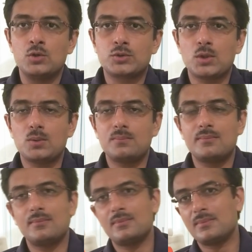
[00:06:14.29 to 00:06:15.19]

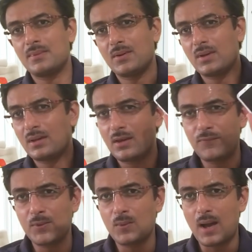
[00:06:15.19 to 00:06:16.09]
So
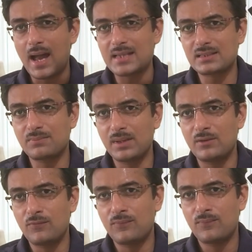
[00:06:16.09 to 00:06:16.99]
if you ask
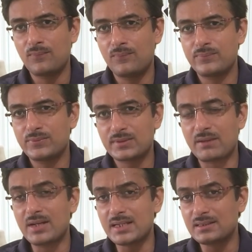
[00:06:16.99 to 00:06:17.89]
me
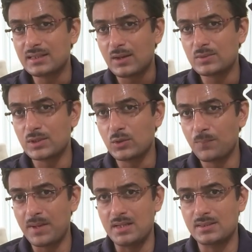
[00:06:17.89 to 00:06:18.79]
17,000
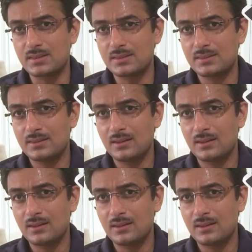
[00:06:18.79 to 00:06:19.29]
rupees,